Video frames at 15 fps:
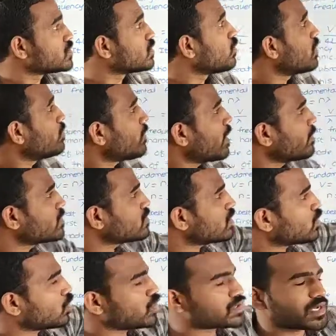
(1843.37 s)
So one pipe is
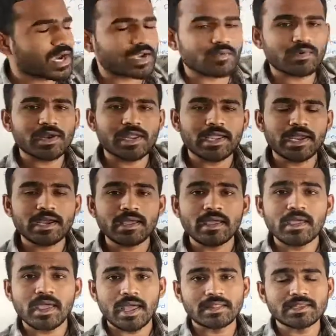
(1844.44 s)
what, closed at one end,
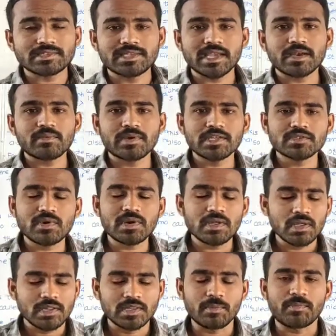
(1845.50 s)
and the second one is
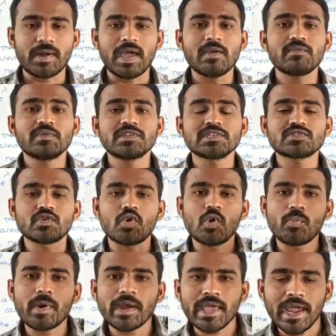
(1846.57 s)
what, the pipe which is
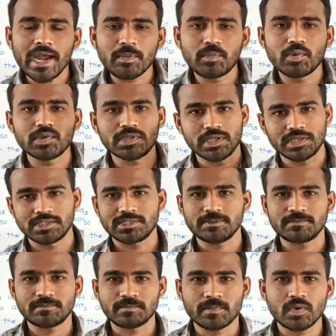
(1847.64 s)
open at both ends.